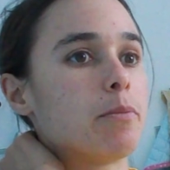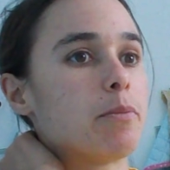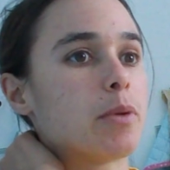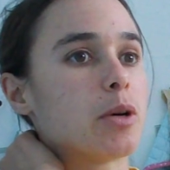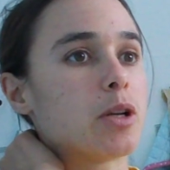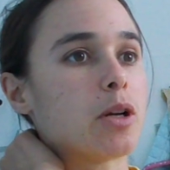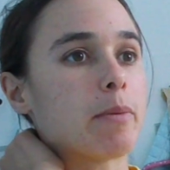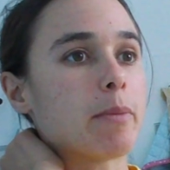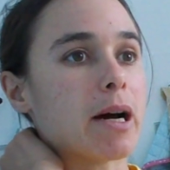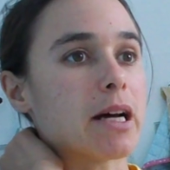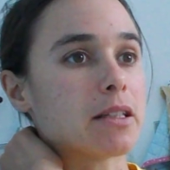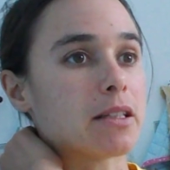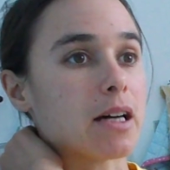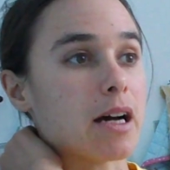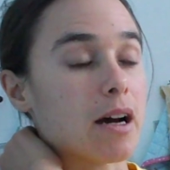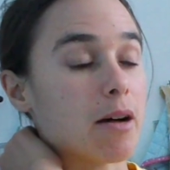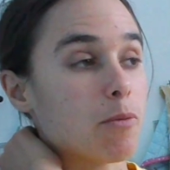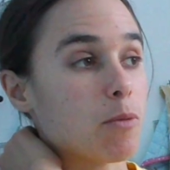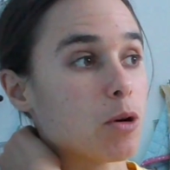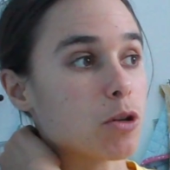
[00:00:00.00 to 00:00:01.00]
but no matter
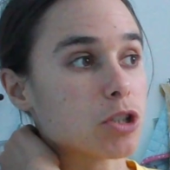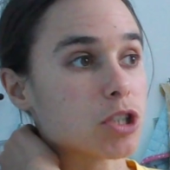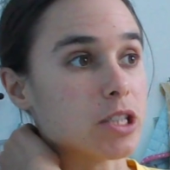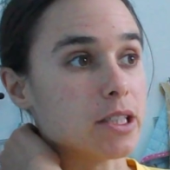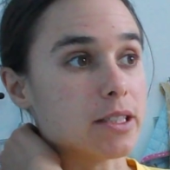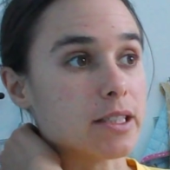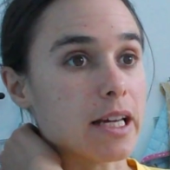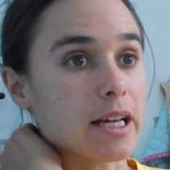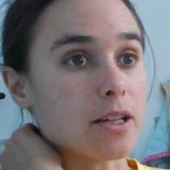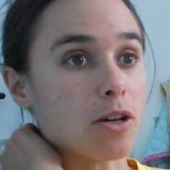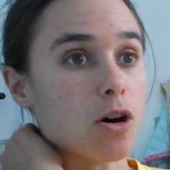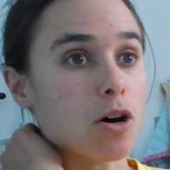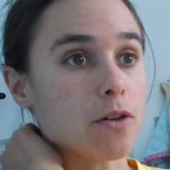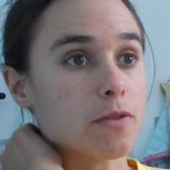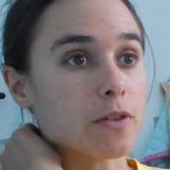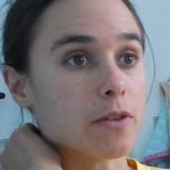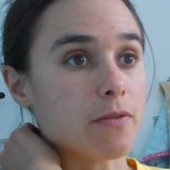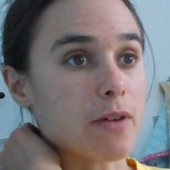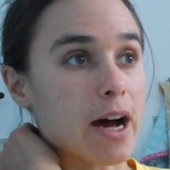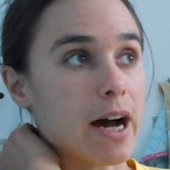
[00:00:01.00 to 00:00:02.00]
what she said
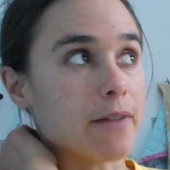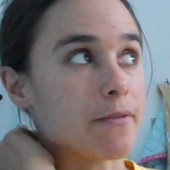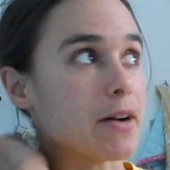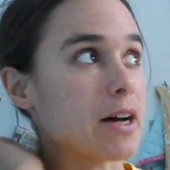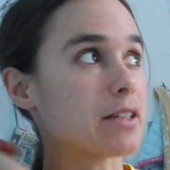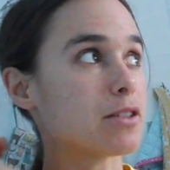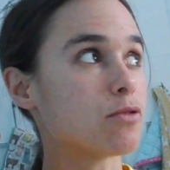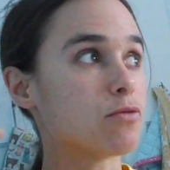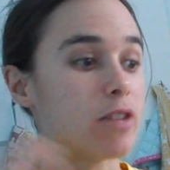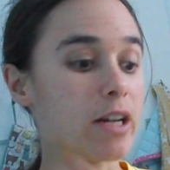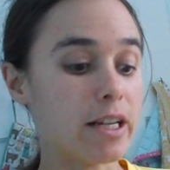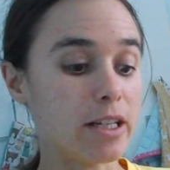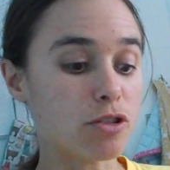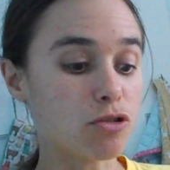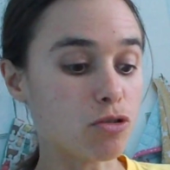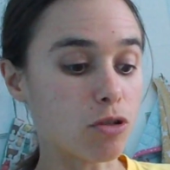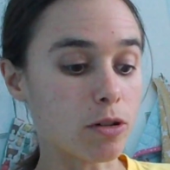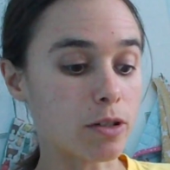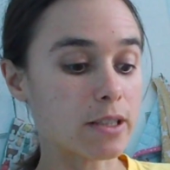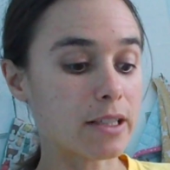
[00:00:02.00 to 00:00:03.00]
after that, that's a really
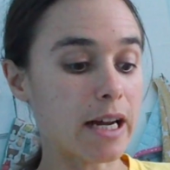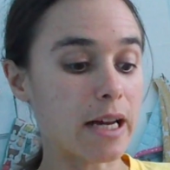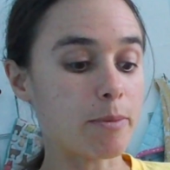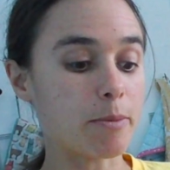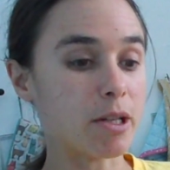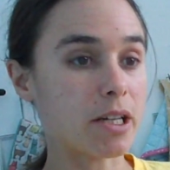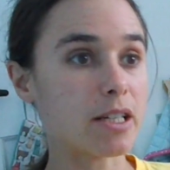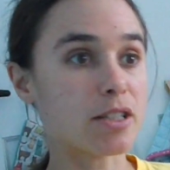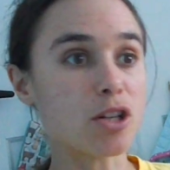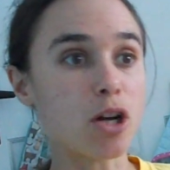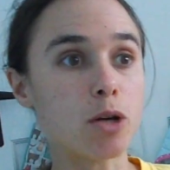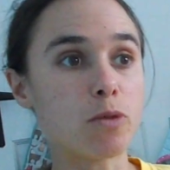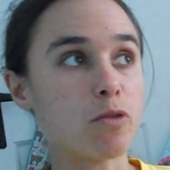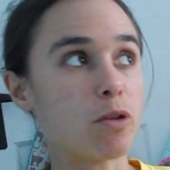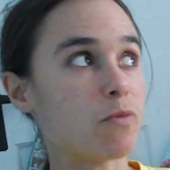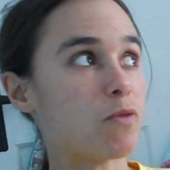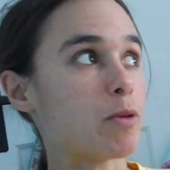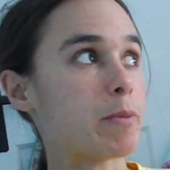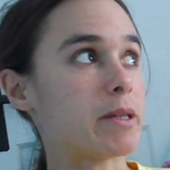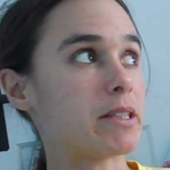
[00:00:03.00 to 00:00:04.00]
strong statement. There's no
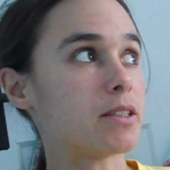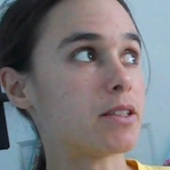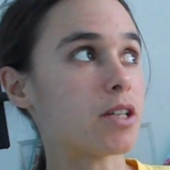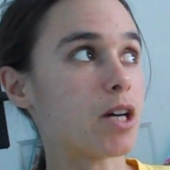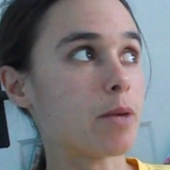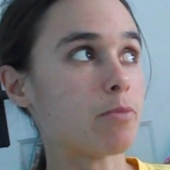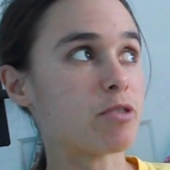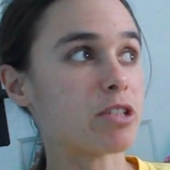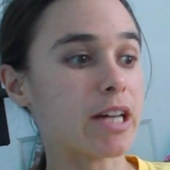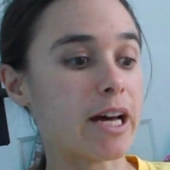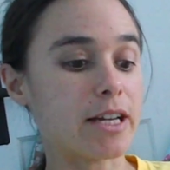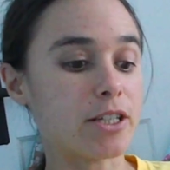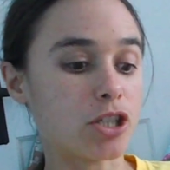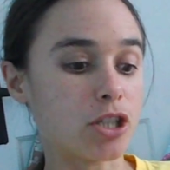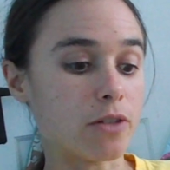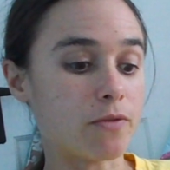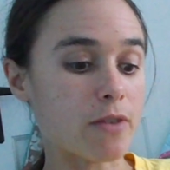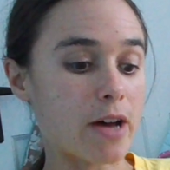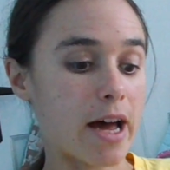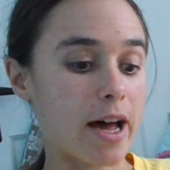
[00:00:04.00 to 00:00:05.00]
room for
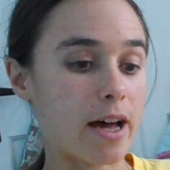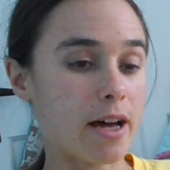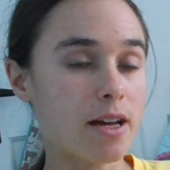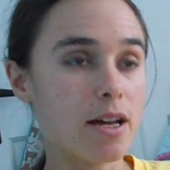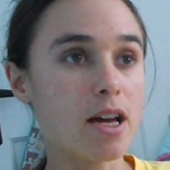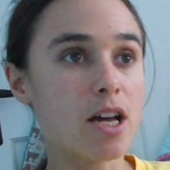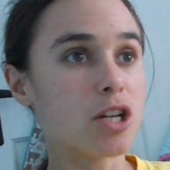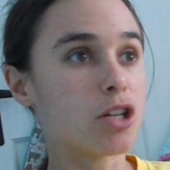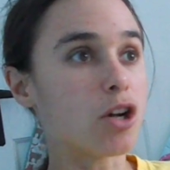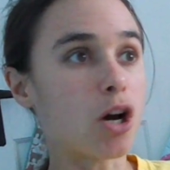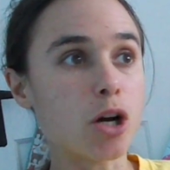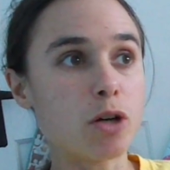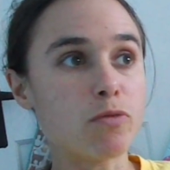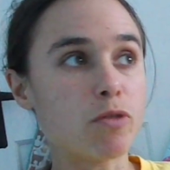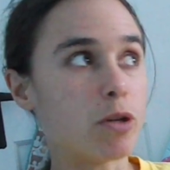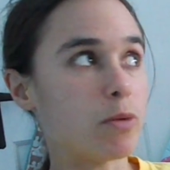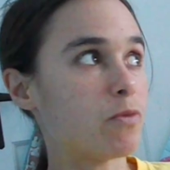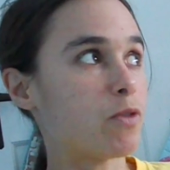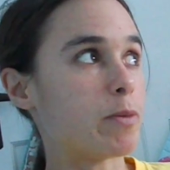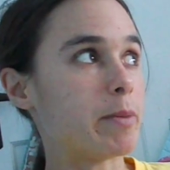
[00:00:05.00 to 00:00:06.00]
misinterpretation there. No
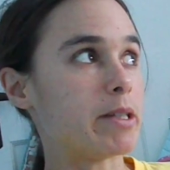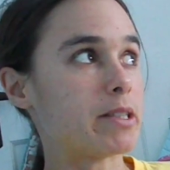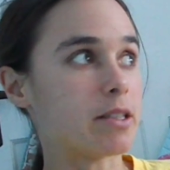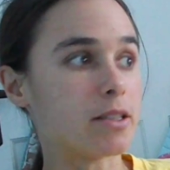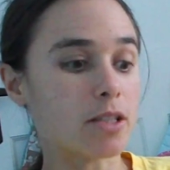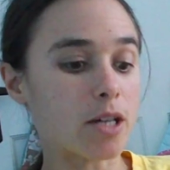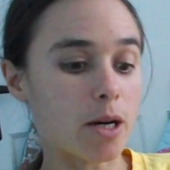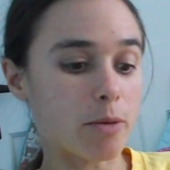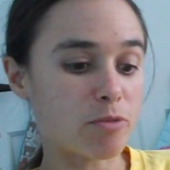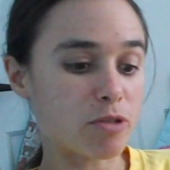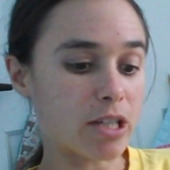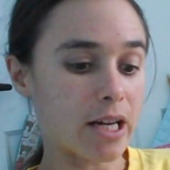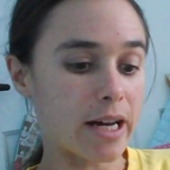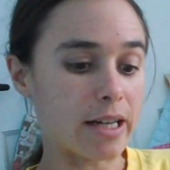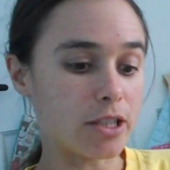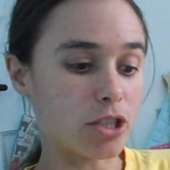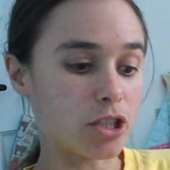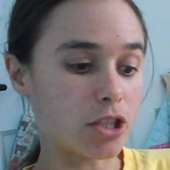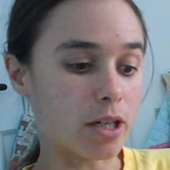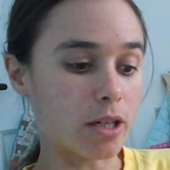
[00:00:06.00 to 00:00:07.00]
room for
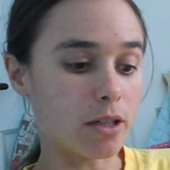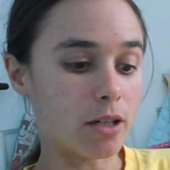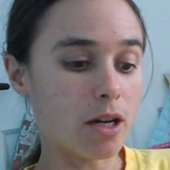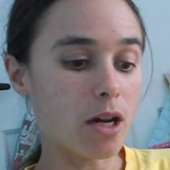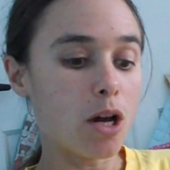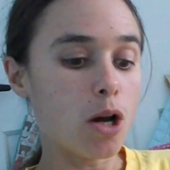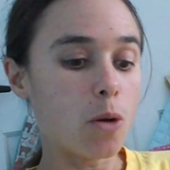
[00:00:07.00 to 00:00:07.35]
misinterpretation.